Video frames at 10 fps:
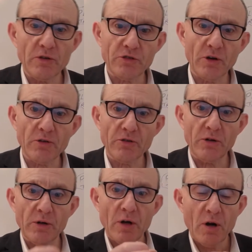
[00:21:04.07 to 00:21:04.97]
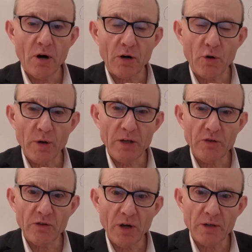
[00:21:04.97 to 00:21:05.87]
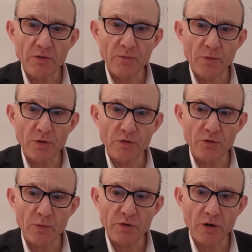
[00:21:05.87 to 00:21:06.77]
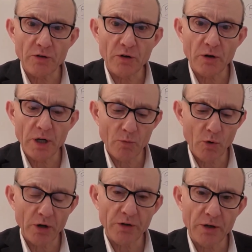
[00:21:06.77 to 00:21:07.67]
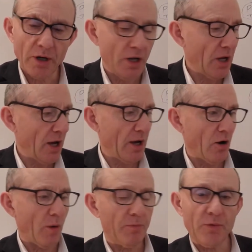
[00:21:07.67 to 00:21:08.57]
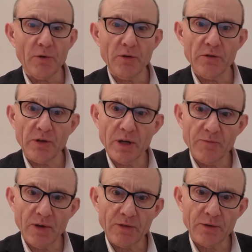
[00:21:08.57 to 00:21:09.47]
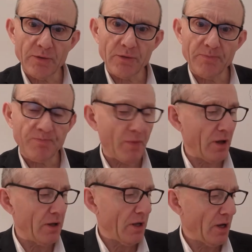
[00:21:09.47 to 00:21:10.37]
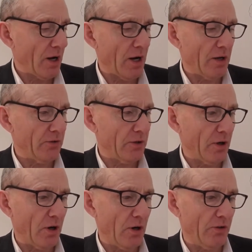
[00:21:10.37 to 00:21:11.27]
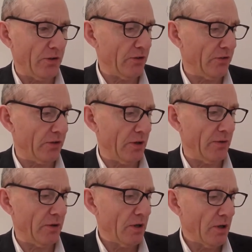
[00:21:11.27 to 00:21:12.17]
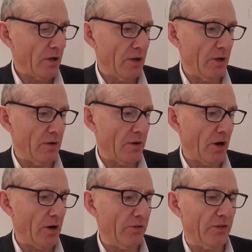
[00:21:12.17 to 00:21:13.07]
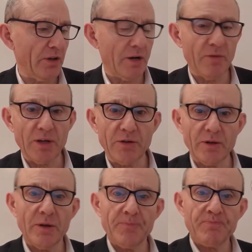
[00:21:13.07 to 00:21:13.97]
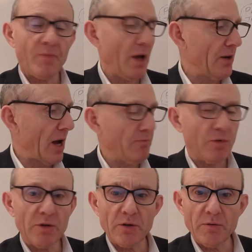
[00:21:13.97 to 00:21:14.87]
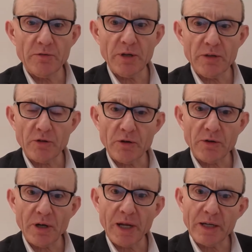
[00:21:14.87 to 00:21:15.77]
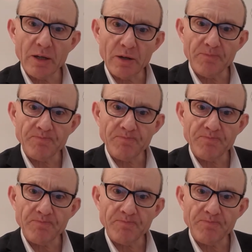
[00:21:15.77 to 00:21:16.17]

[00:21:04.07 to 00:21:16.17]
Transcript: suction or cohesion tension forces which are drawing water up through the xylem vessels. And how is this? How is the xylem vessel adapted? You would say it's got lignin.